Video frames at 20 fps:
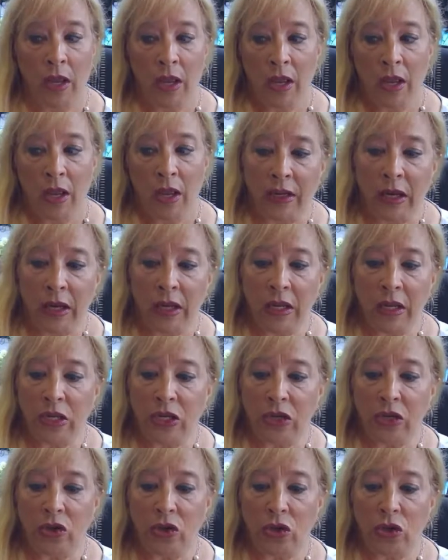They need
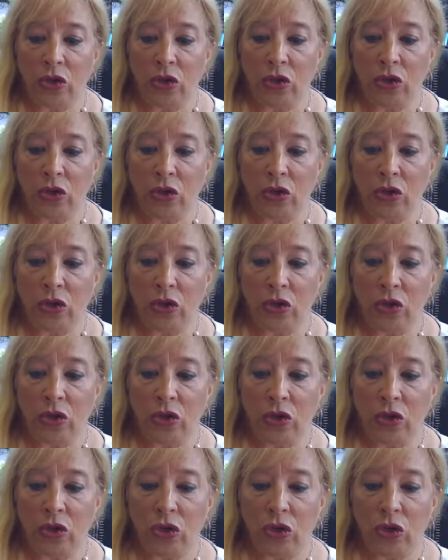to,
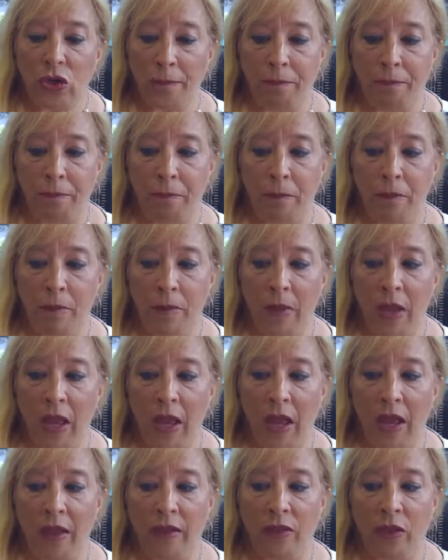
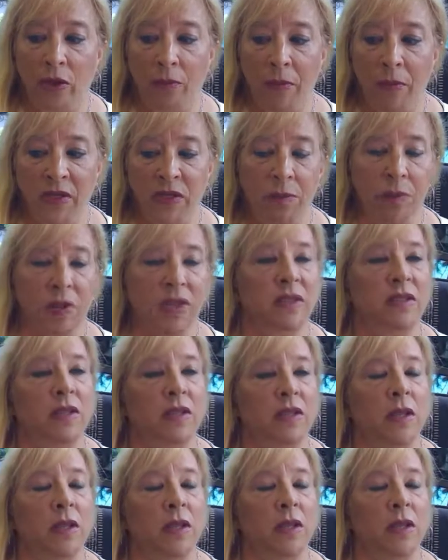there must be
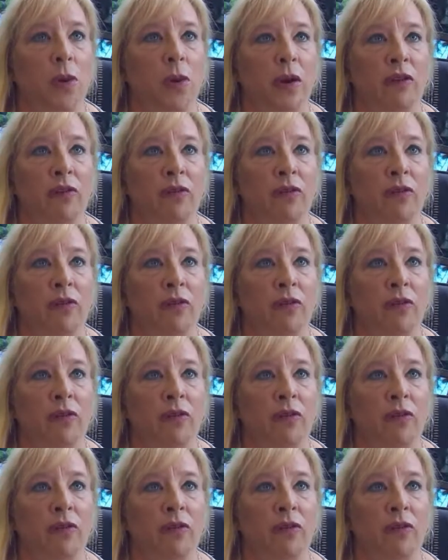some sort of